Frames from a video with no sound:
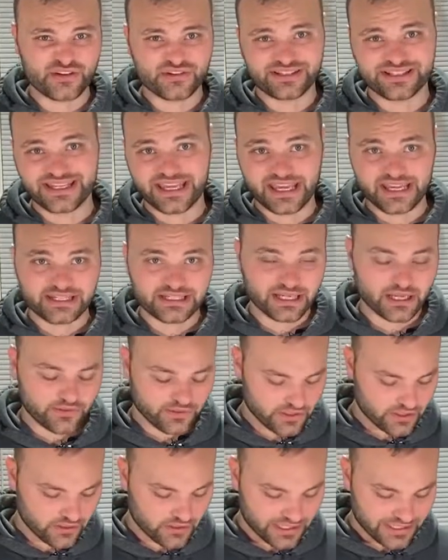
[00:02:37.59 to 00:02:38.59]
it's caked on
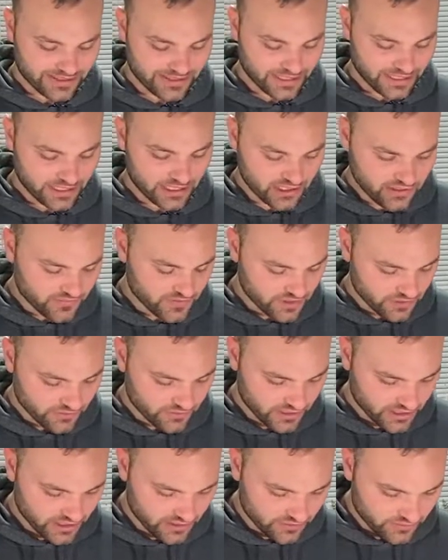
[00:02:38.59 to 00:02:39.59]
there, at the end of it you're
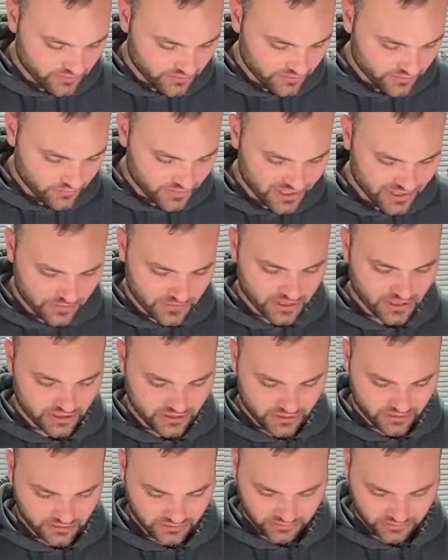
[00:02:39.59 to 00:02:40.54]
like, wait a minute,